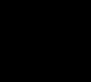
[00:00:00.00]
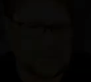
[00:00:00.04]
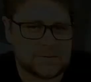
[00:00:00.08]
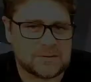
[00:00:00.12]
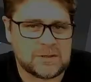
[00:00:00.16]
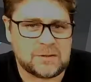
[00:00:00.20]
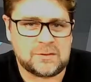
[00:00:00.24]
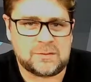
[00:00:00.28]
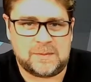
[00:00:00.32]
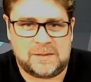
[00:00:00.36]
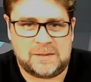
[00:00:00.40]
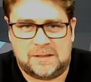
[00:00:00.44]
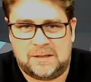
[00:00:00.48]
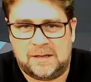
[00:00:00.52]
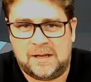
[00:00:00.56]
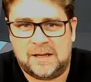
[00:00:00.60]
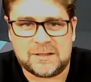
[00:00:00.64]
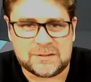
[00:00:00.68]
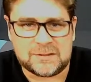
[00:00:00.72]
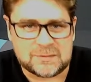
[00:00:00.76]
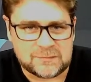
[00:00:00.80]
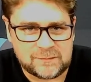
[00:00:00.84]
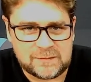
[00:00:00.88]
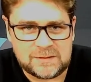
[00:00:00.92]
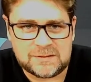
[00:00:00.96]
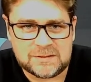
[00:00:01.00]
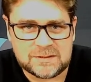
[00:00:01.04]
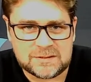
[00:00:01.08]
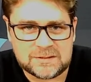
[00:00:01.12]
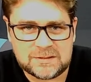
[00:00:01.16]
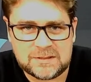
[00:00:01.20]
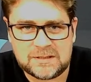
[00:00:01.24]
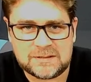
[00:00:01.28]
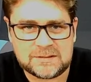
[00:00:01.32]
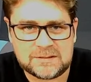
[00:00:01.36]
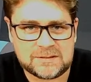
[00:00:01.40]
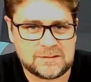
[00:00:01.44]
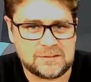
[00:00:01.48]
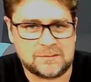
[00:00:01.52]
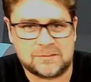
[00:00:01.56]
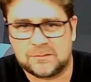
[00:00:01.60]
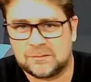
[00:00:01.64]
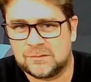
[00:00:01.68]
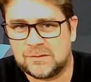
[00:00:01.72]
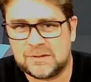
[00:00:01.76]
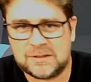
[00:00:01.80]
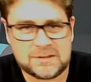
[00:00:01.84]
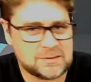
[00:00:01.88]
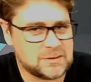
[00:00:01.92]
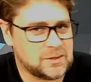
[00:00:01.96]
There's going to be enhanced feature sets and
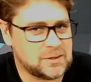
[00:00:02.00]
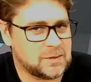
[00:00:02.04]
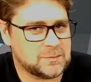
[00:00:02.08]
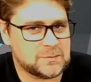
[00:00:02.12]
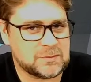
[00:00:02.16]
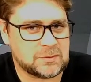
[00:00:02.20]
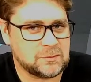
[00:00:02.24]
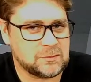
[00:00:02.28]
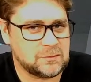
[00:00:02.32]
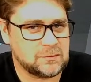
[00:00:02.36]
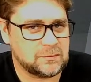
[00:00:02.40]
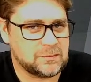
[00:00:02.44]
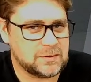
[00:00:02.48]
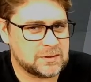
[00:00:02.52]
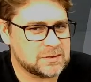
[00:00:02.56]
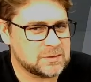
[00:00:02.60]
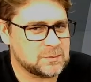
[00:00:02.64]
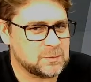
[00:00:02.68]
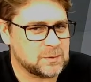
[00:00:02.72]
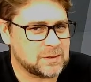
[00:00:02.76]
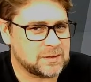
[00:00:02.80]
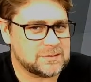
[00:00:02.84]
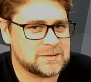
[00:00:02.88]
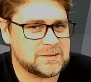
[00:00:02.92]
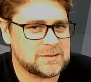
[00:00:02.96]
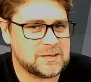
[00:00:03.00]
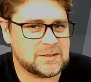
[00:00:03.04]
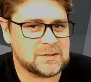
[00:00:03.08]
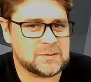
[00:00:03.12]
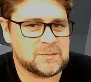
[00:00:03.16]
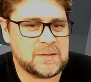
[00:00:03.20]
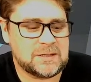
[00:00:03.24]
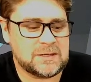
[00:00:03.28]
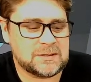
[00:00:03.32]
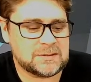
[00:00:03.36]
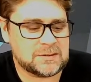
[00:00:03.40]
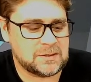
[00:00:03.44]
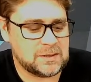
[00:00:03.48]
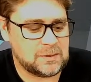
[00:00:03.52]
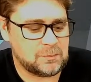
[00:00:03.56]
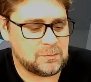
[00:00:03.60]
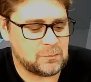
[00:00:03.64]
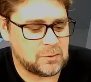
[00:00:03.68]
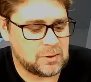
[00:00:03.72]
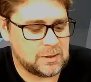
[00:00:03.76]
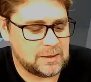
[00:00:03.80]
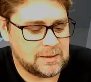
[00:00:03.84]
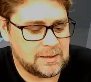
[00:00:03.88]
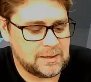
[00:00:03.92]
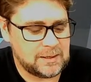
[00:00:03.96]
all these types of cool things. We're going to touch base on them
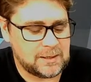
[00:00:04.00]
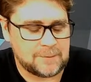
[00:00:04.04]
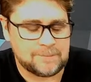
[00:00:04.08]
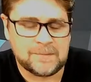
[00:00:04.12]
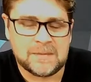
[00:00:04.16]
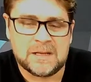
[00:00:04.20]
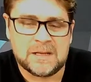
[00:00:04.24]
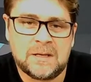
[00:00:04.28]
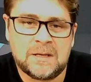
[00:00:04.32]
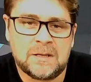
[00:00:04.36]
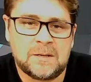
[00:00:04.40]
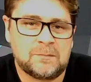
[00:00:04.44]
right now.